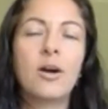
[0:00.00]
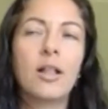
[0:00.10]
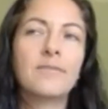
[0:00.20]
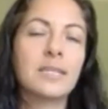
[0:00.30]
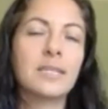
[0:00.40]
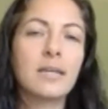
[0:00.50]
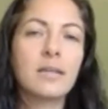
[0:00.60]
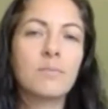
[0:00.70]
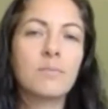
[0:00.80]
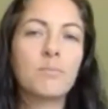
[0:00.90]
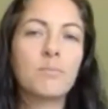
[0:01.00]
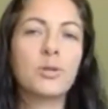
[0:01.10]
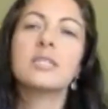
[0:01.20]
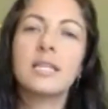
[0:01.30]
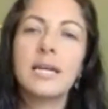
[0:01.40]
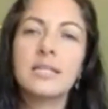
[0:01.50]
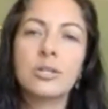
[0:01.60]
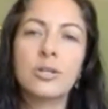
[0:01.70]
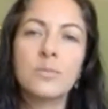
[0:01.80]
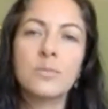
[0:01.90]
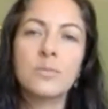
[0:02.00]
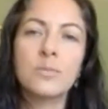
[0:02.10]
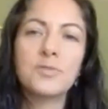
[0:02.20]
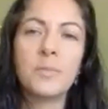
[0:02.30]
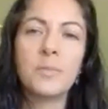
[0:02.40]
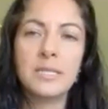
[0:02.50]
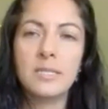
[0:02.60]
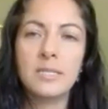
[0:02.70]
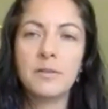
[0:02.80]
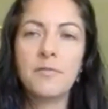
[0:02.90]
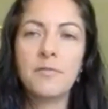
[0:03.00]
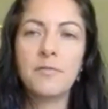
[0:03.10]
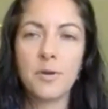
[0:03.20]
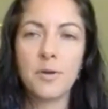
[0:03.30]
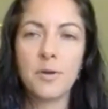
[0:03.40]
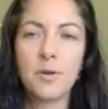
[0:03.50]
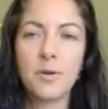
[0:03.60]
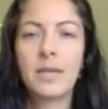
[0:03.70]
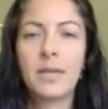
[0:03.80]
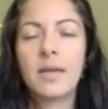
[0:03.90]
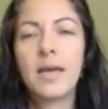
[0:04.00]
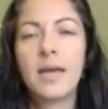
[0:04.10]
and they all have to get personalized herbs from India for them.